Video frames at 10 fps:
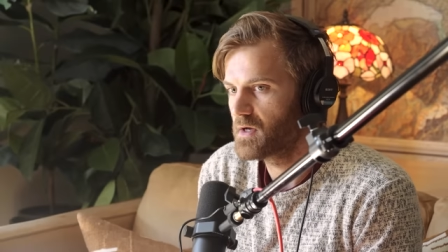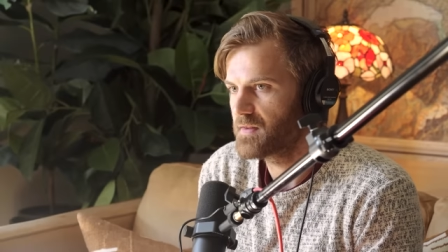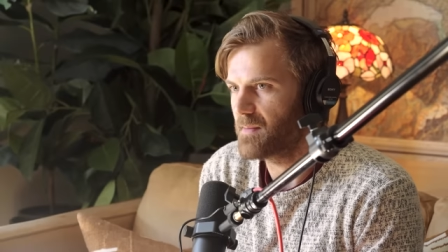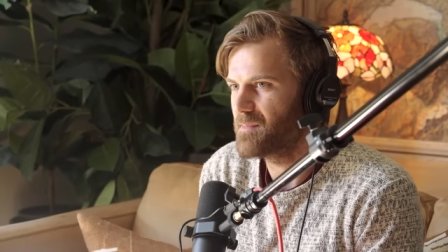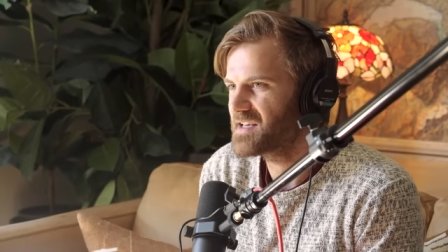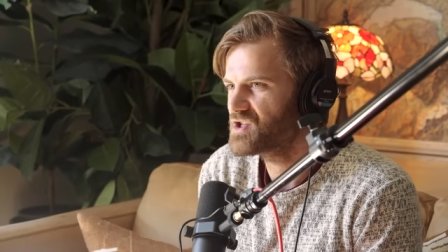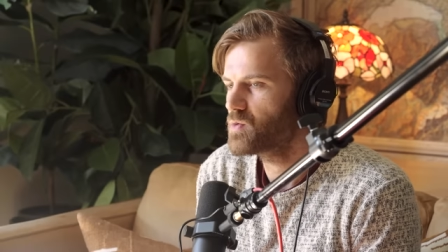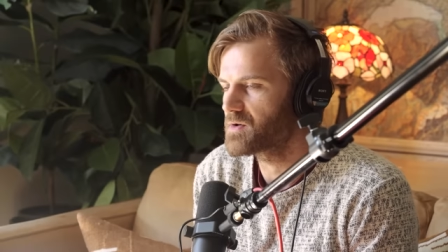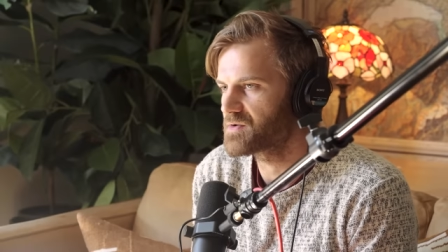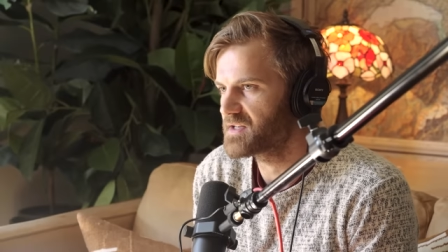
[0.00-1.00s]
that makes you
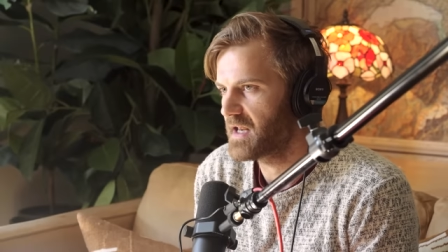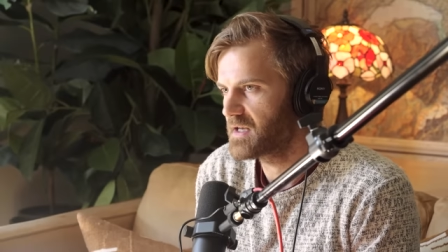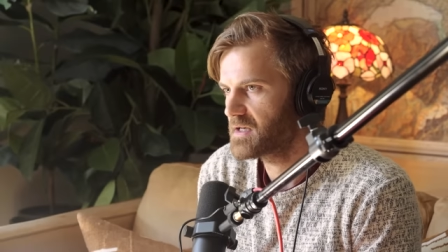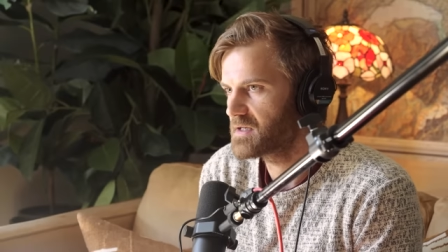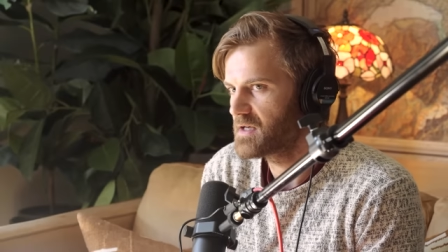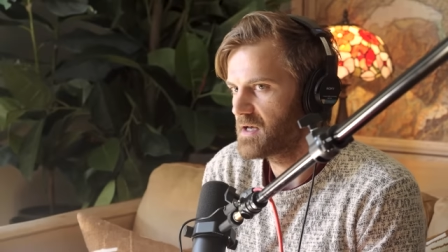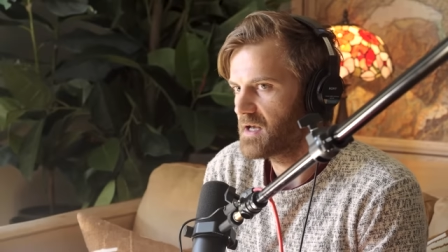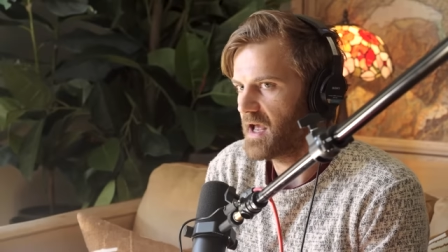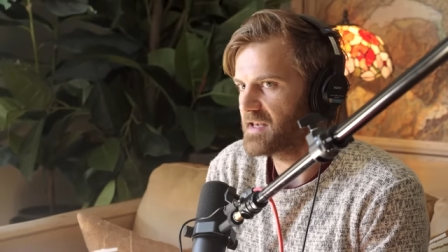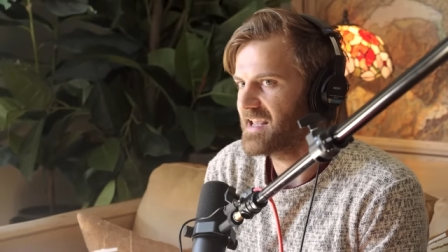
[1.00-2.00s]
understand it
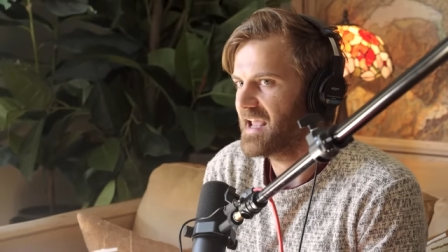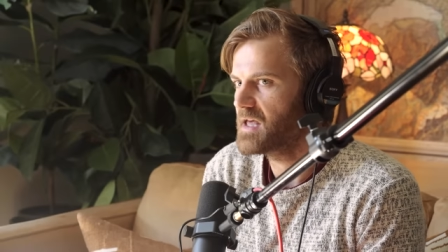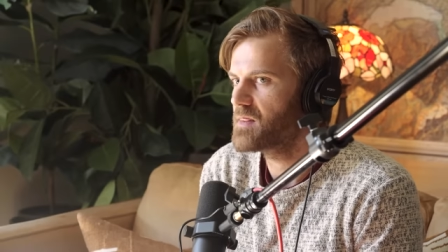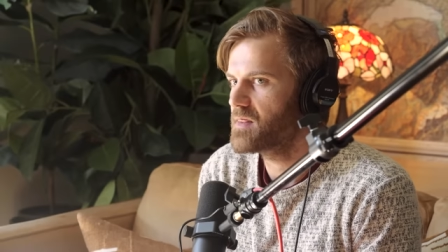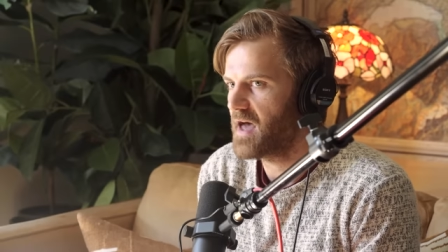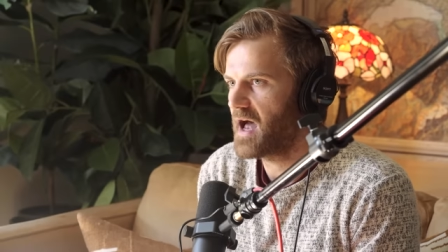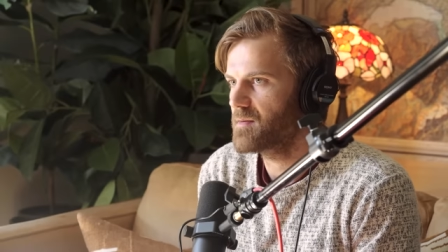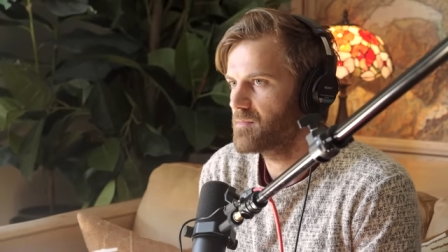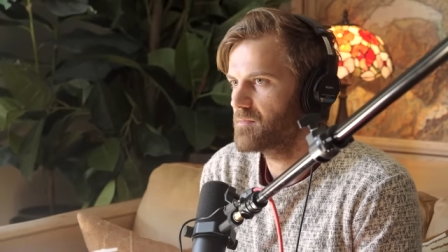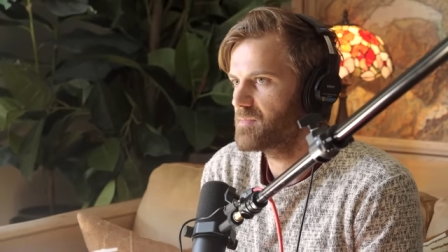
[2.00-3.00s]
and can that
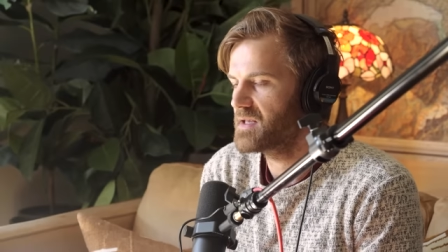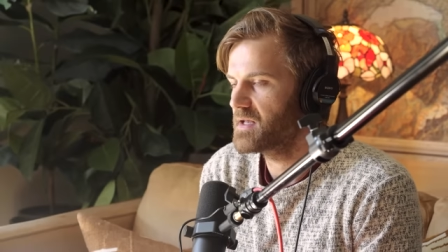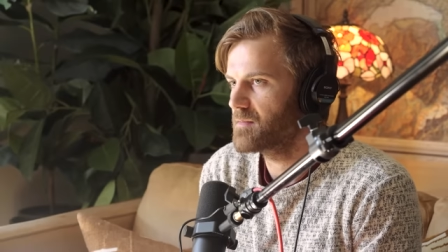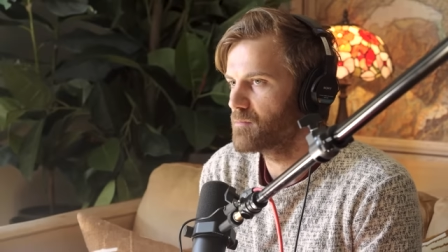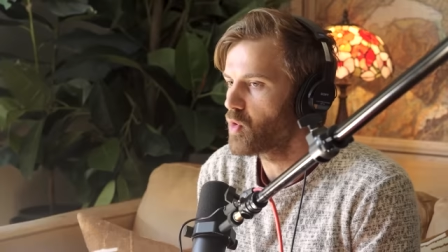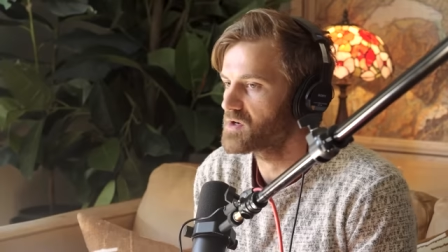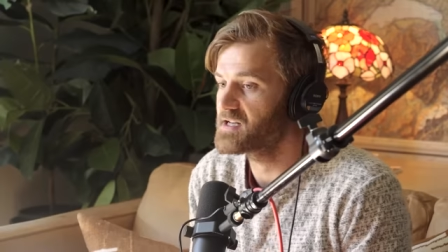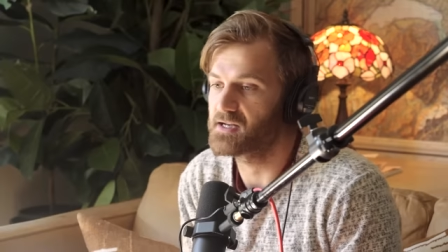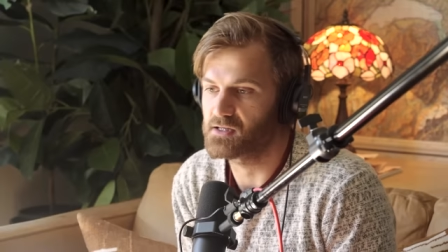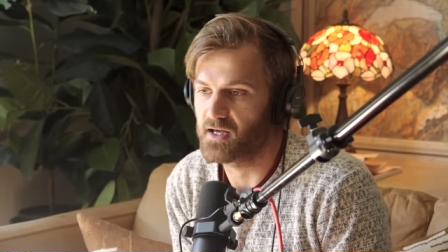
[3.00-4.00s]
be more
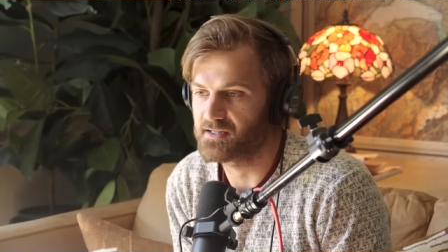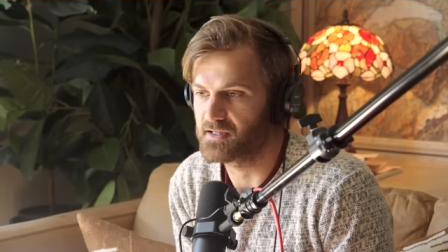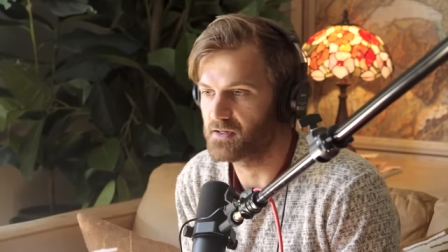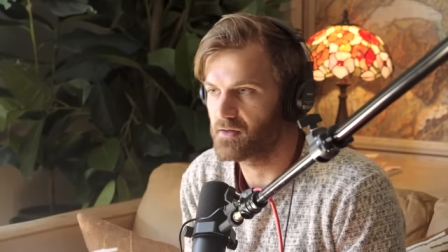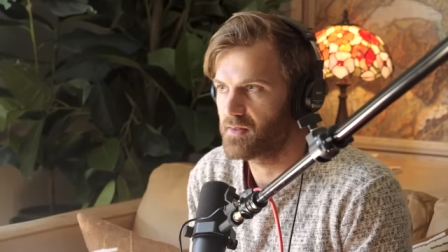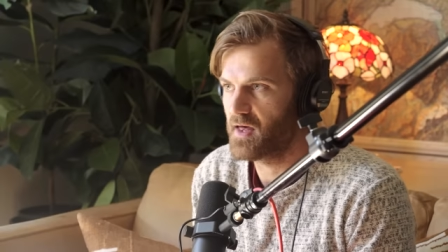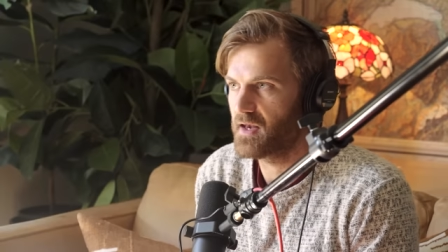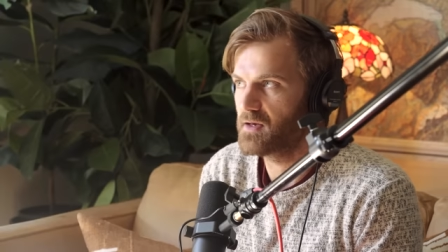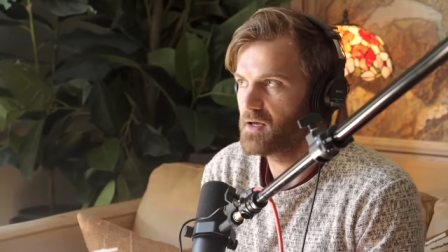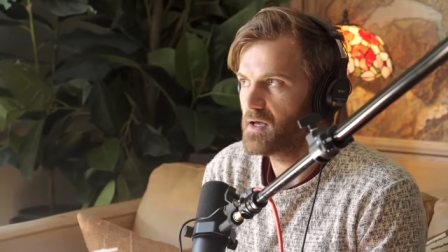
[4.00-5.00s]
tantalizing
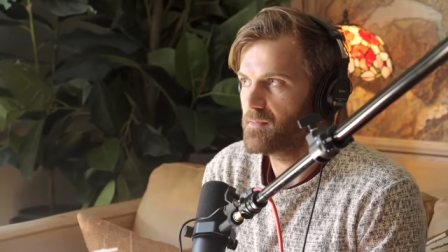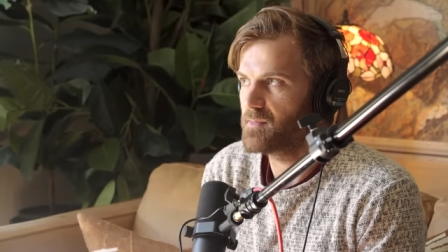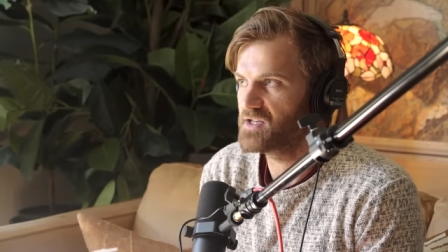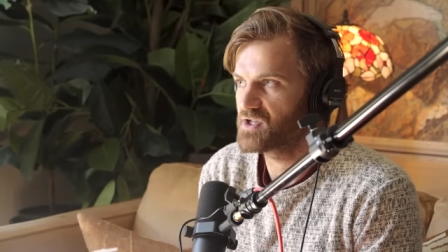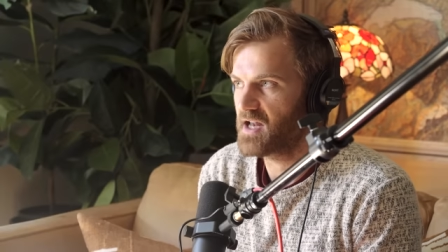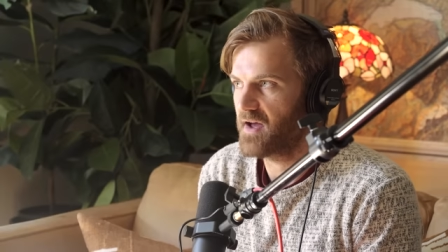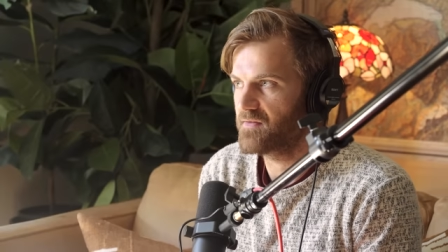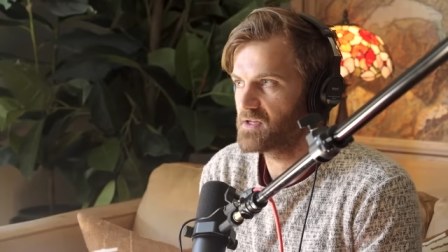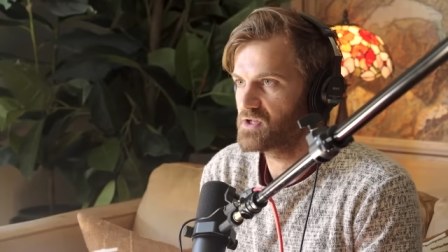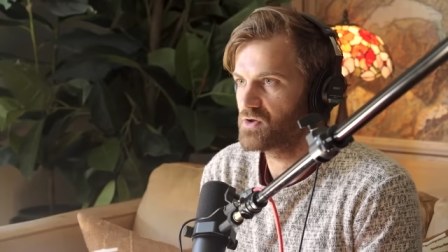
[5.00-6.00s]
than me just
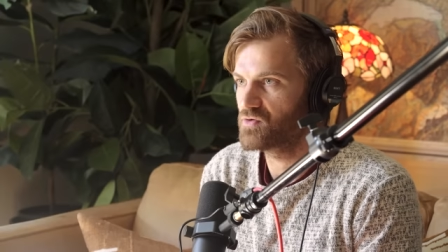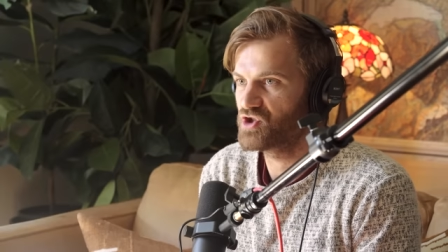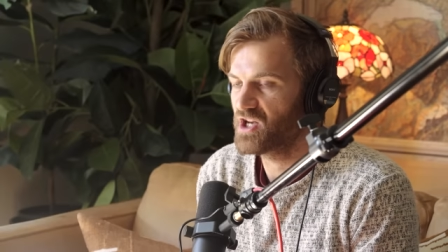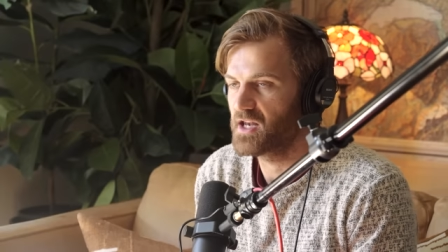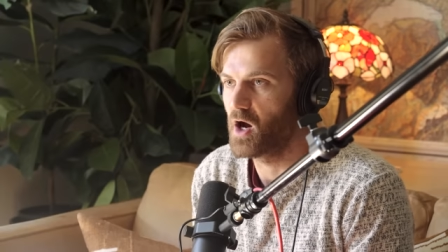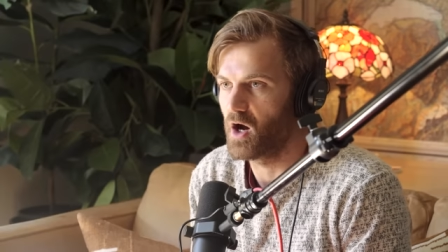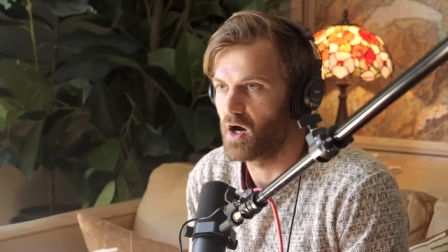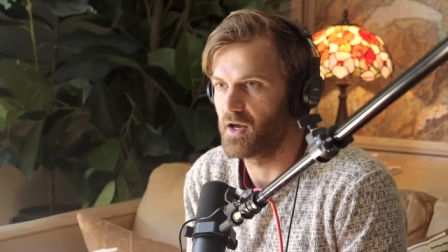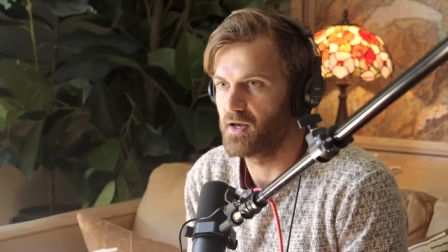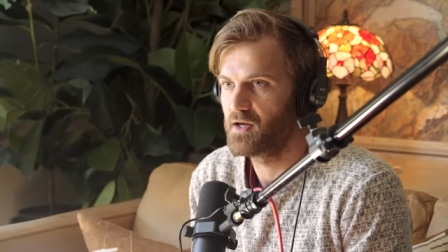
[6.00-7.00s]
having to shit
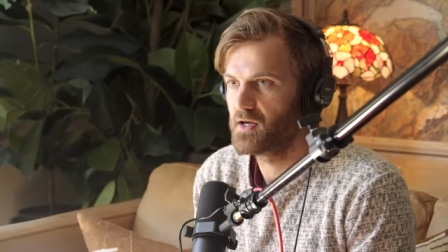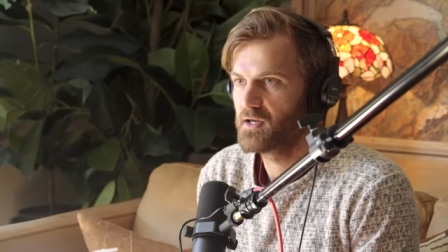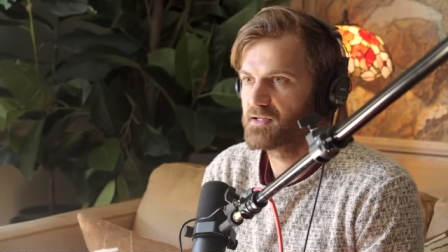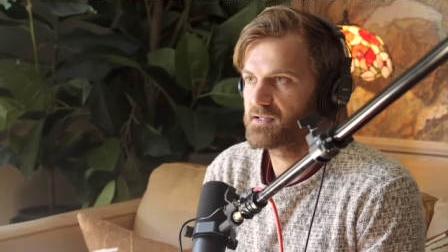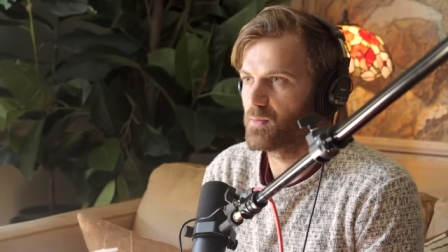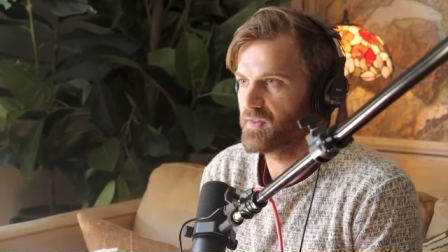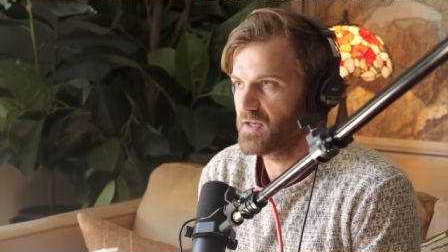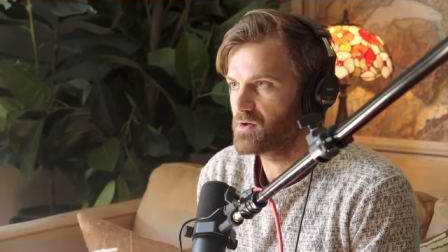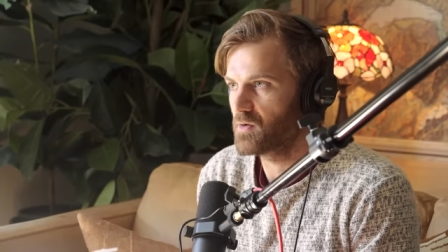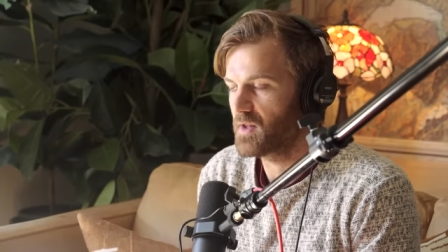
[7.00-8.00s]
on someone that you don't